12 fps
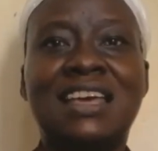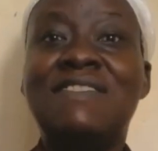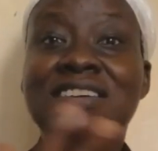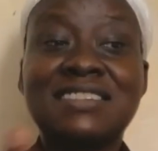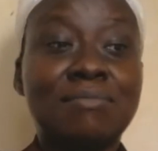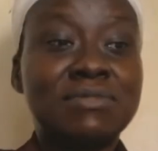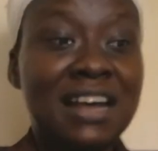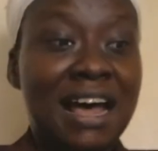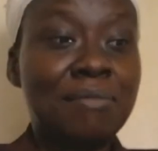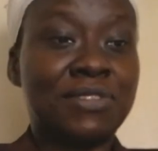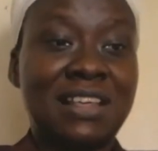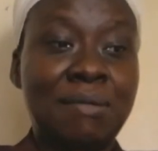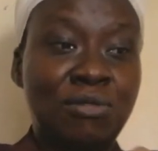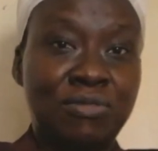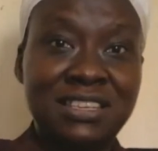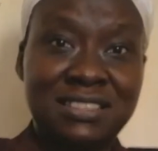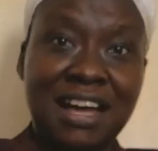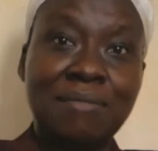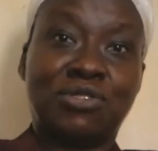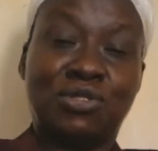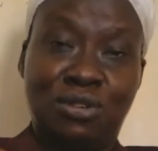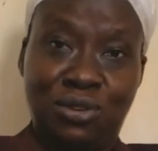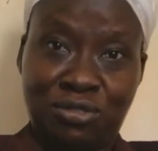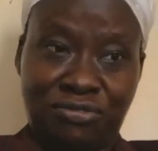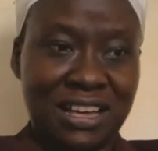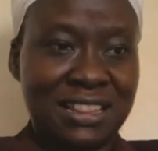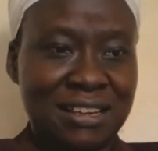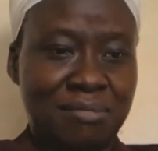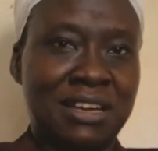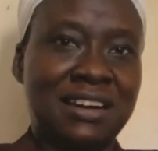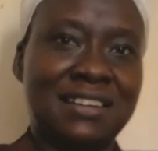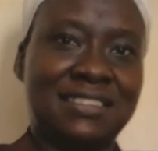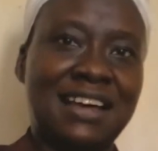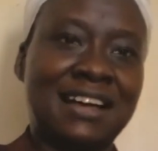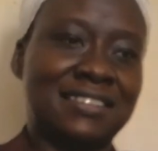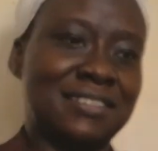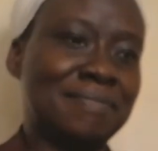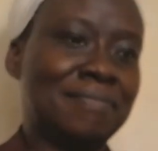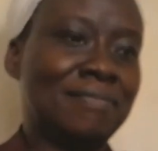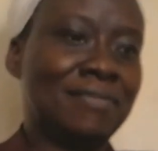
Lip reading: Even some of these terms, you'll also find them in research.